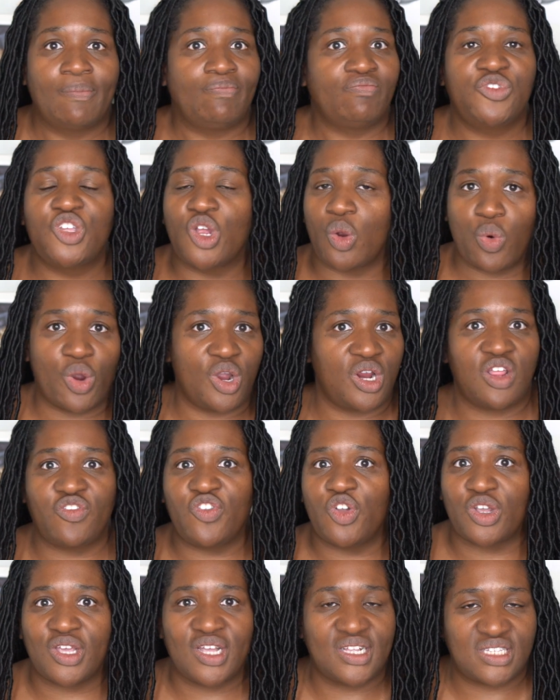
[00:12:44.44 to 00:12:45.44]
you're worried if
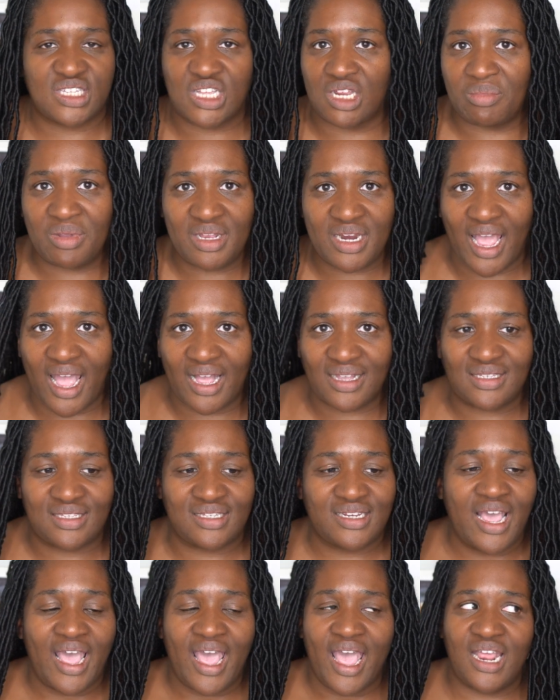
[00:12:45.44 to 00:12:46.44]
your kid's going to be next.
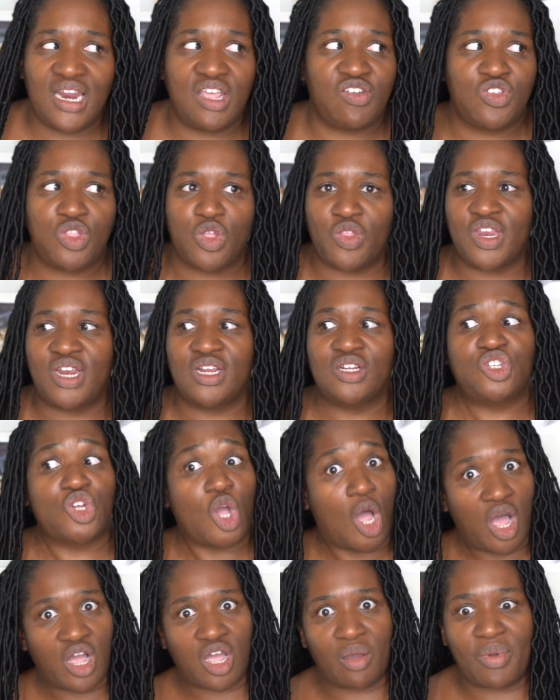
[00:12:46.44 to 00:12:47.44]
And even though they didn't
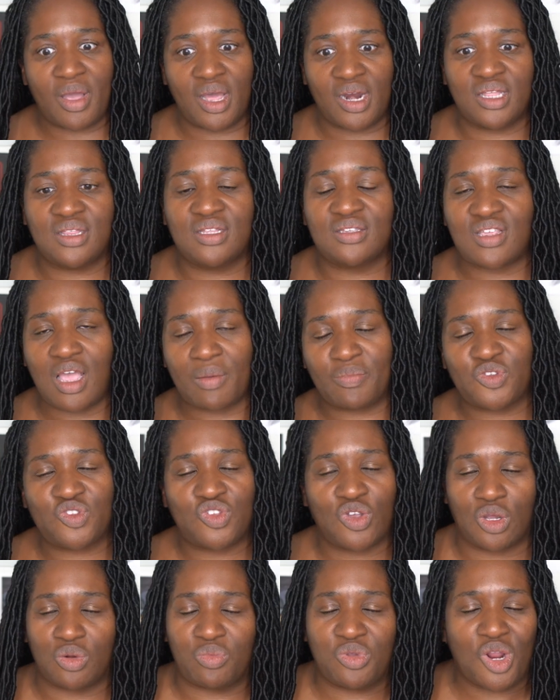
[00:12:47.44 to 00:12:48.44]
talk about it in this
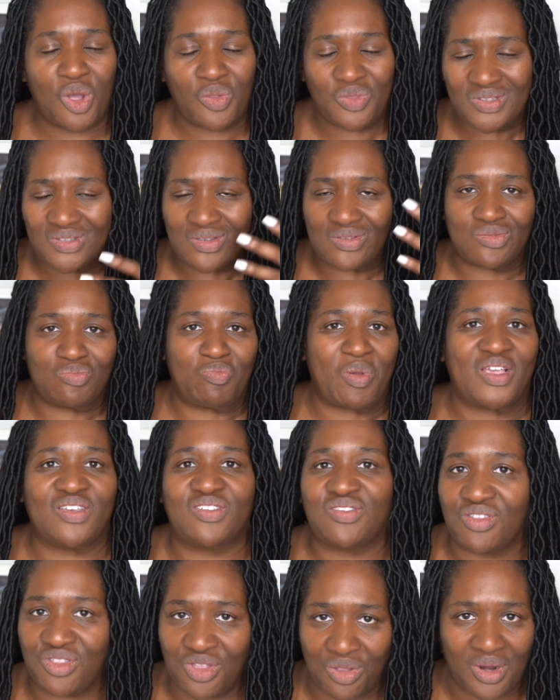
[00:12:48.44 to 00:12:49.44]
episode, we know this is
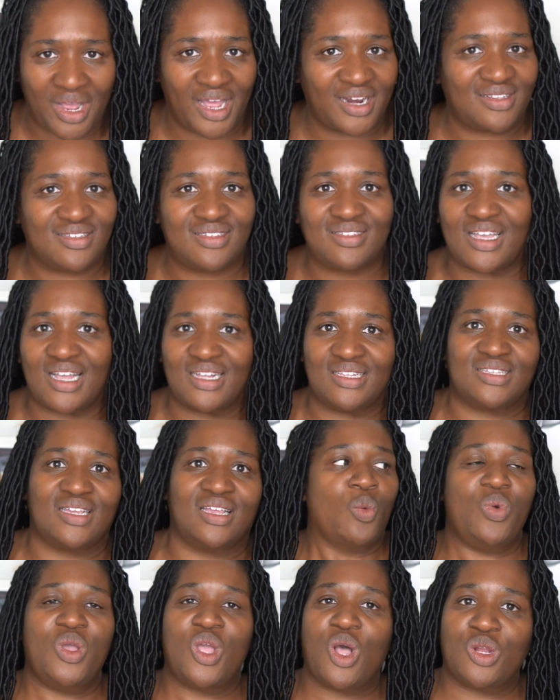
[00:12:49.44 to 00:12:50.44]
based in the United States. And
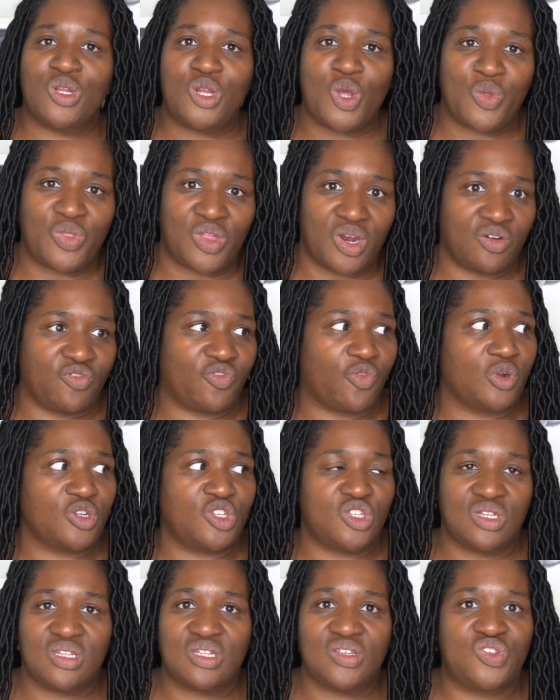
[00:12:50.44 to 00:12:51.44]
we all know that,
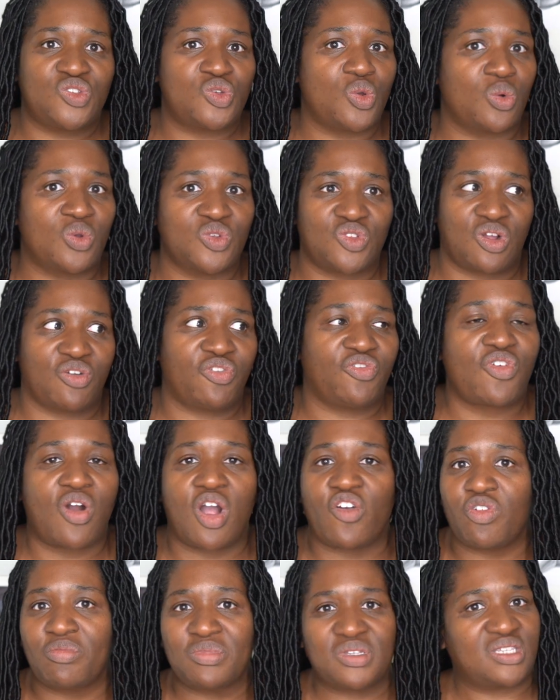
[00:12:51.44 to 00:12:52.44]
unfortunately, schools are far
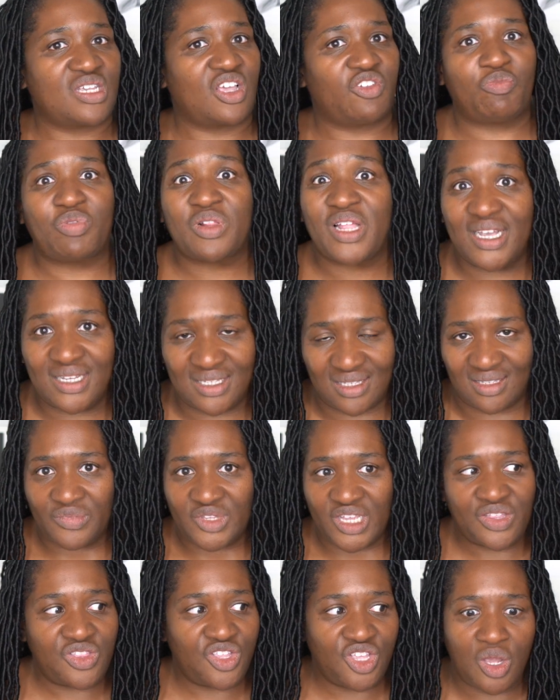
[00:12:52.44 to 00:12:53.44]
from a safe place
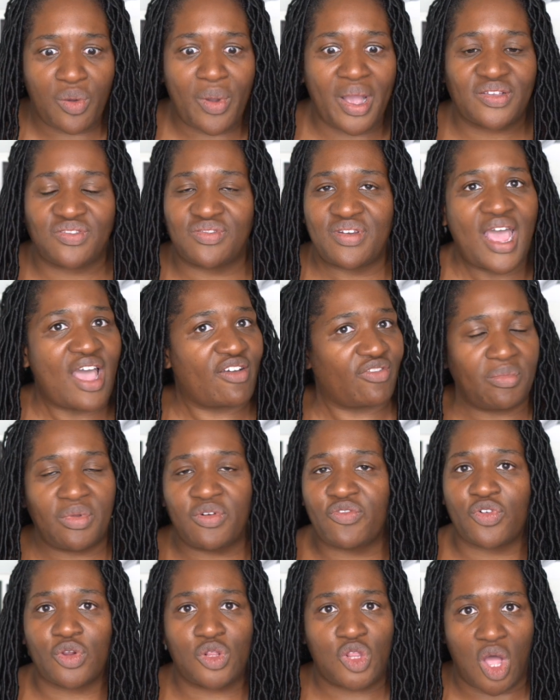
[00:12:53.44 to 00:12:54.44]
in the U.S. and haven't been
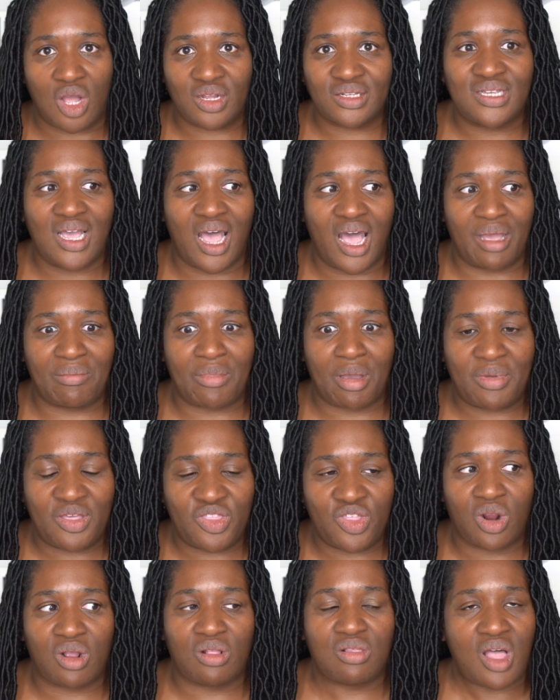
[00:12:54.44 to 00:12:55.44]
for a long time. I mean,
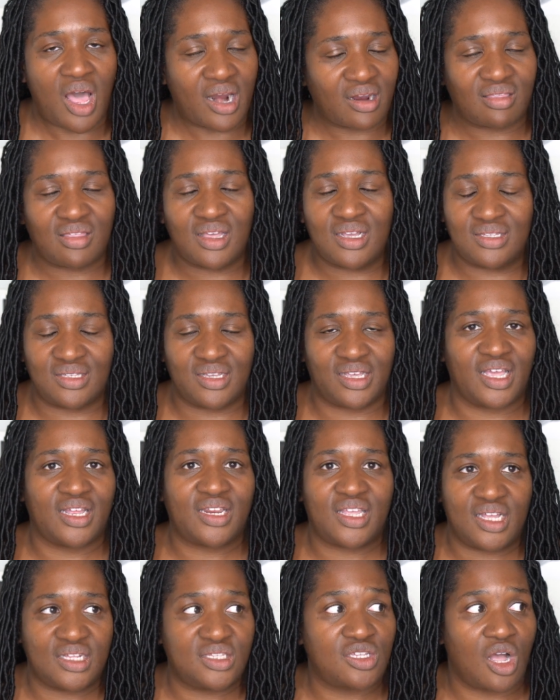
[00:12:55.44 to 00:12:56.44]
there are a lot of things that get
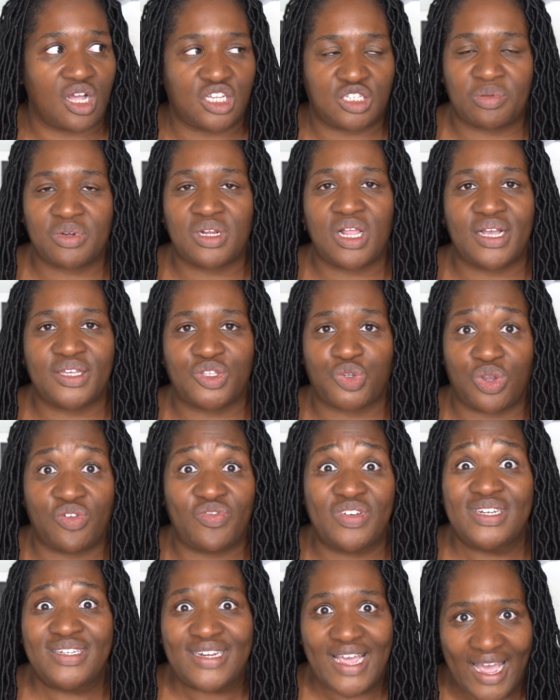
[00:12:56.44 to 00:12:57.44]
kids hospitalized or
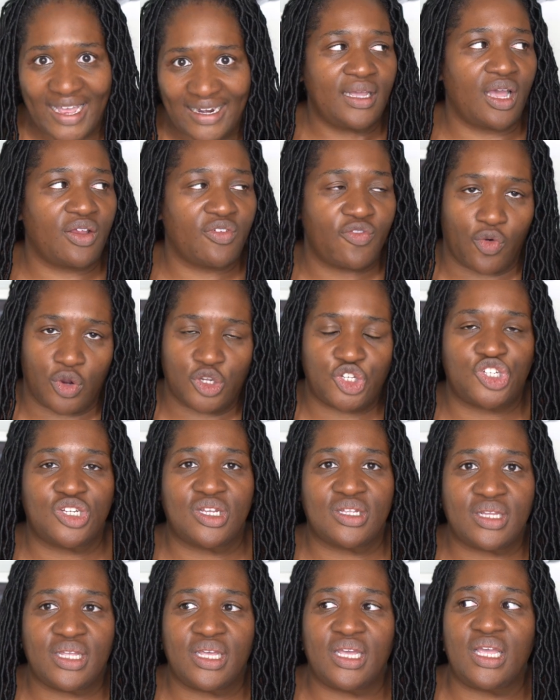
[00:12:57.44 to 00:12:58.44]
even dead,
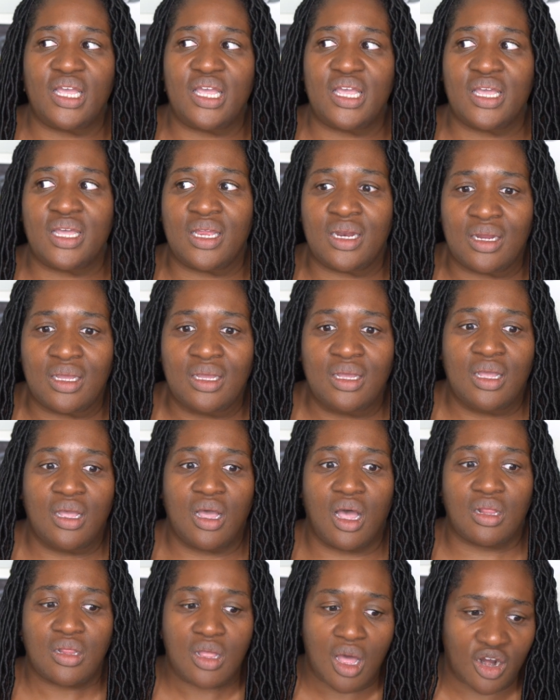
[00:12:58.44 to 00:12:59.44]
unfortunately, in
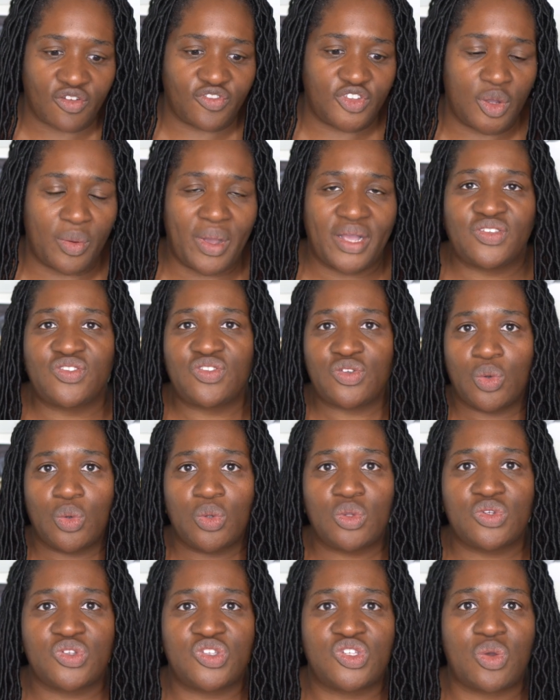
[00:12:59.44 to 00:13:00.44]
a lot of U.S.
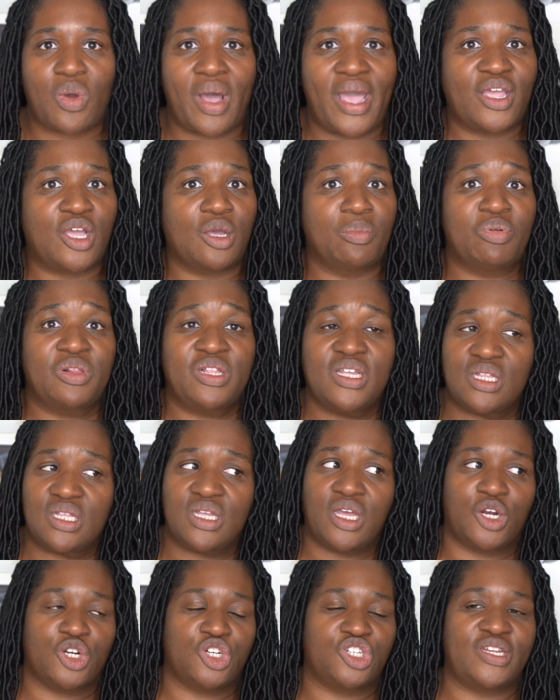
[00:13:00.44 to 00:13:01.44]
schools. So I completely
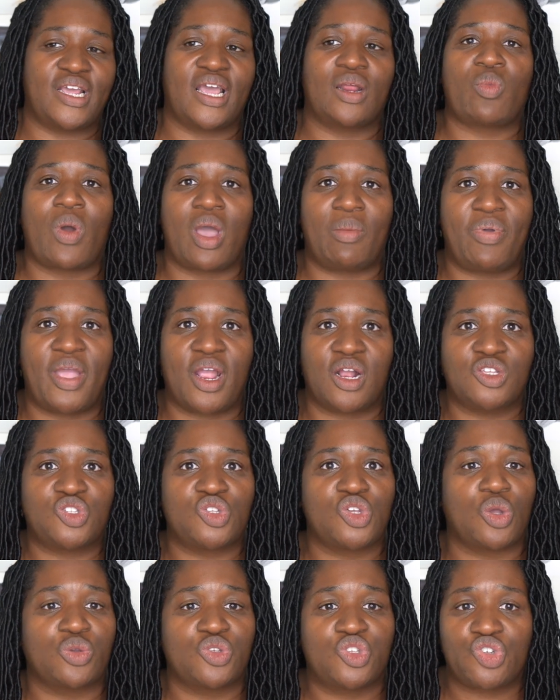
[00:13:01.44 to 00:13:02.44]
understand why parents would
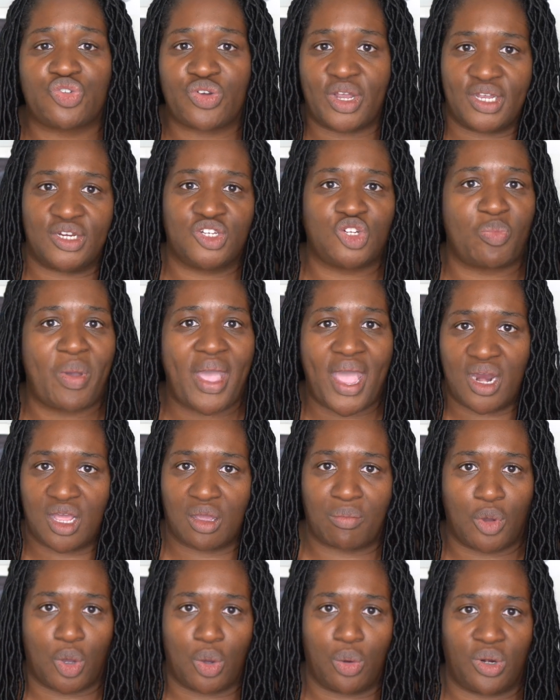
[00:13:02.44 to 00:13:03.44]
go straight into panic
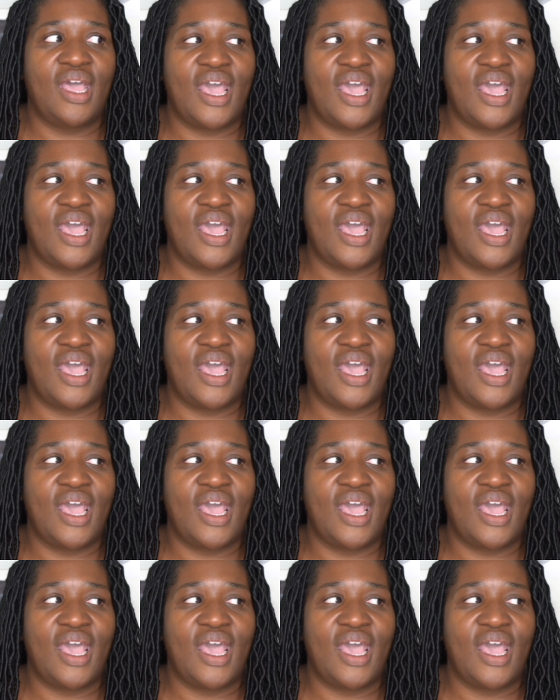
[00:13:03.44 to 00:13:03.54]
mode